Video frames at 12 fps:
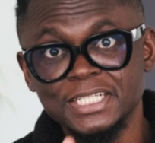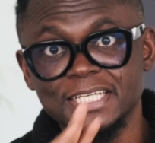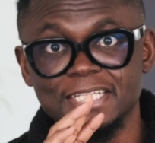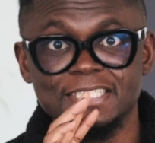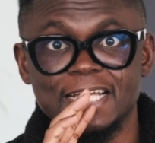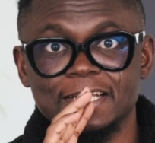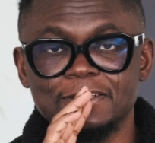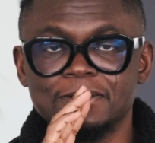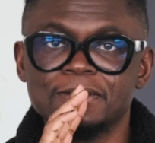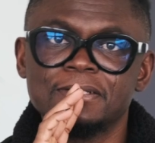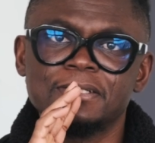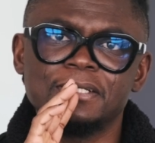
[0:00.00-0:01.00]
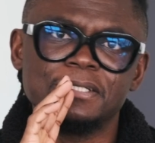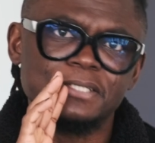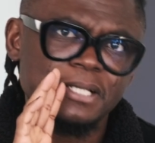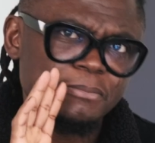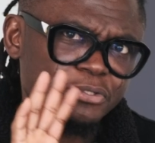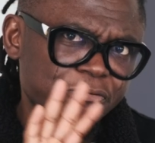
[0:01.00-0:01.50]
is that in
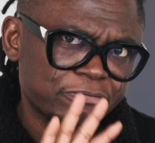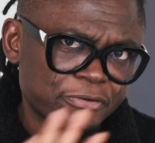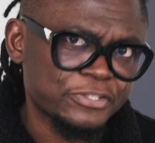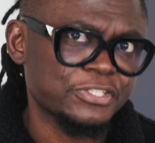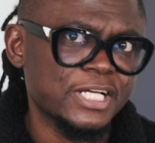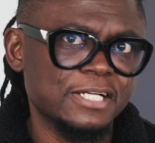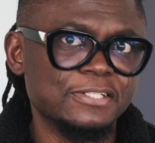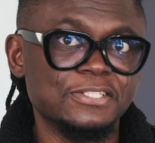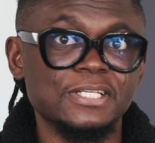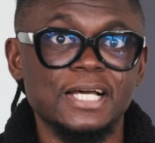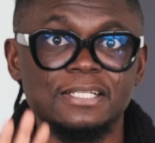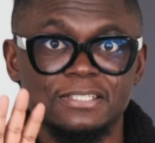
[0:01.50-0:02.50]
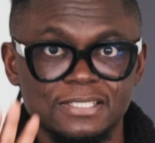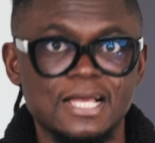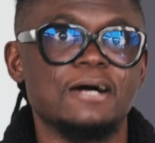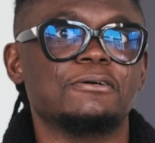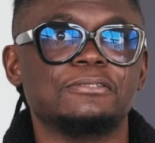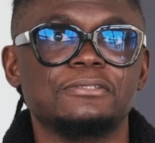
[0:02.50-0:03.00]
terms of functionality and
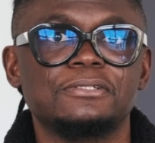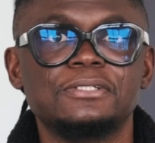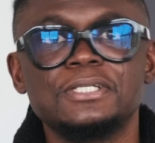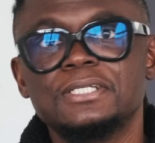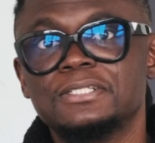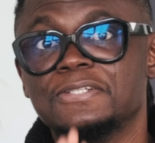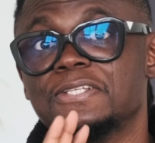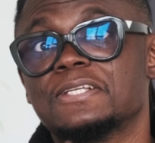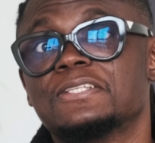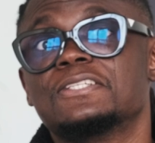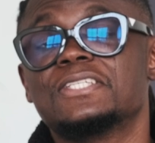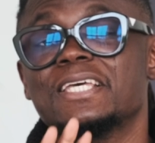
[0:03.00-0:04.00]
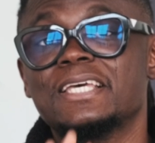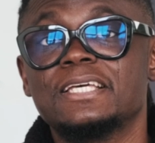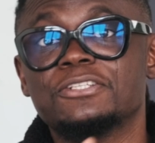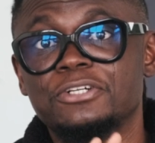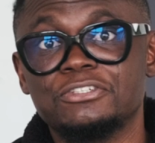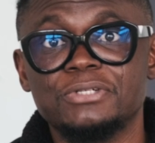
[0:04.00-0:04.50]
sound, the Technics
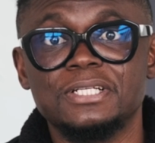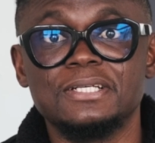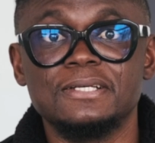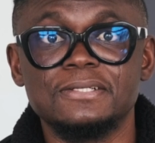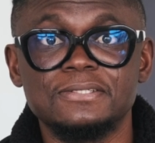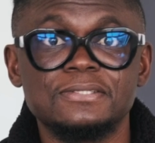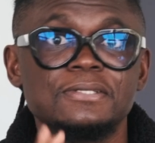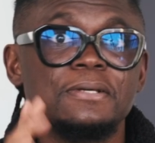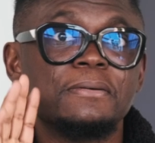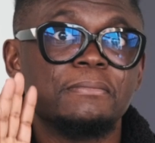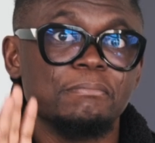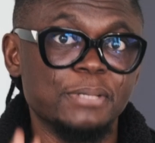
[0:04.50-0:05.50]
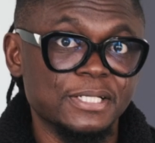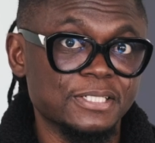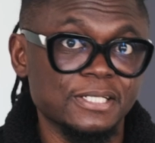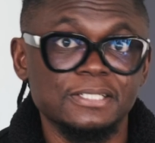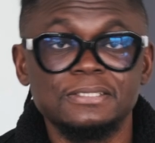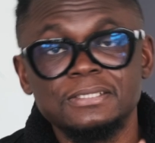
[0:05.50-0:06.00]
EAH-A800 is
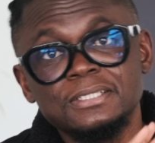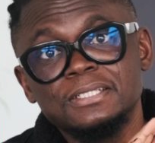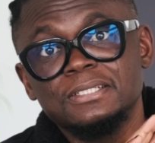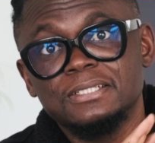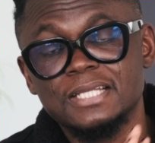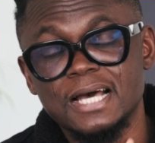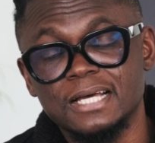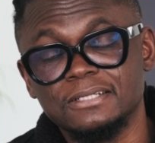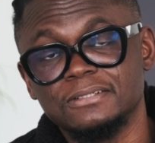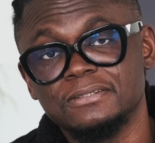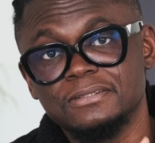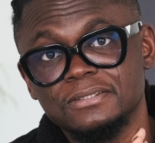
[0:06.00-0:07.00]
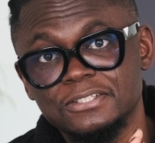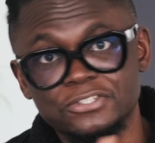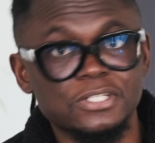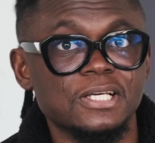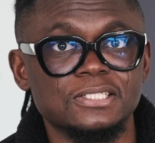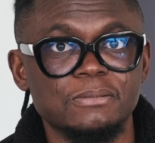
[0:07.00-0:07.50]
better than the
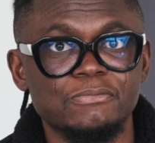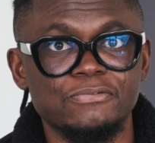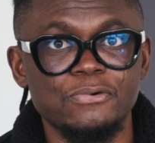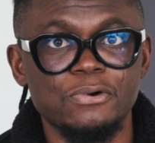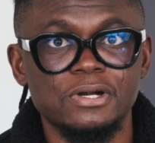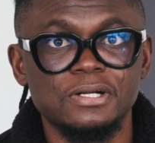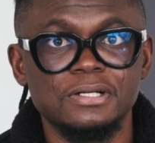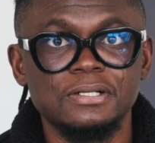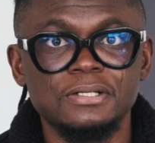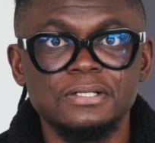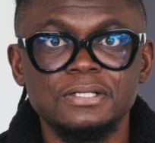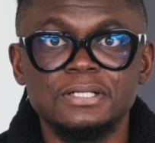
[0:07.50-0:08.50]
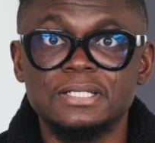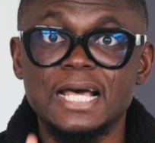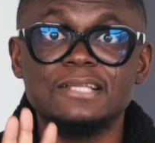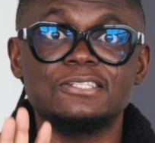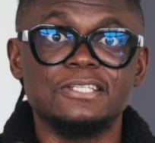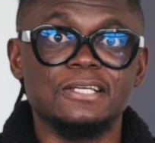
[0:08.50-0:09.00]
Sony SM4.
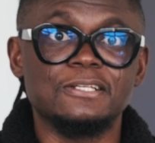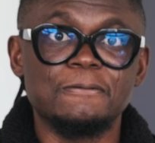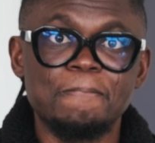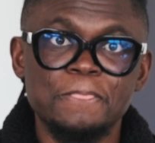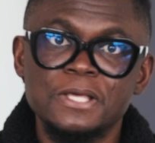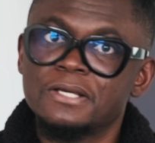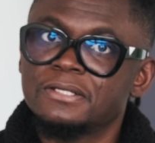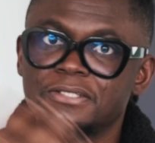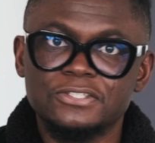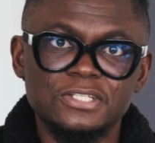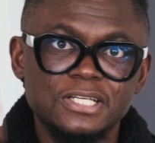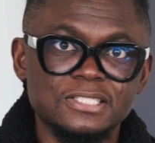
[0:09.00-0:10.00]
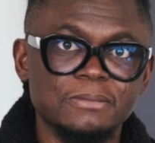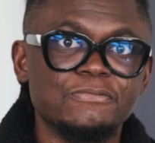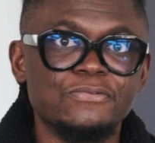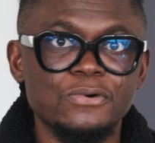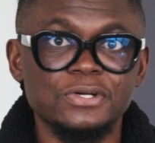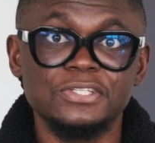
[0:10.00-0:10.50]
That said, the Sony
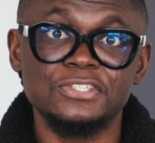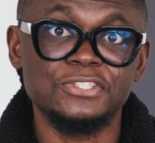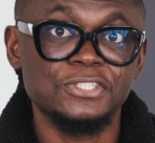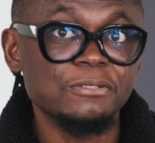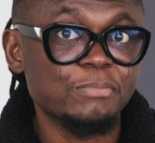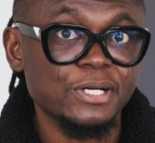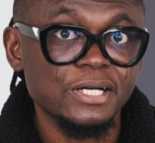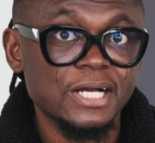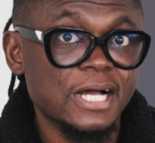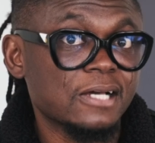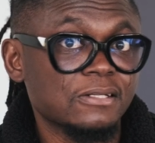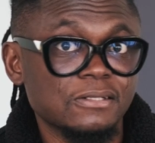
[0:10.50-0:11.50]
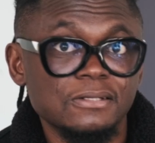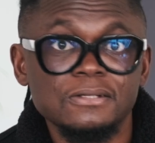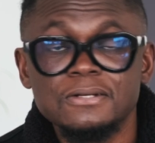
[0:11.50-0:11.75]
SM4 is cheaper and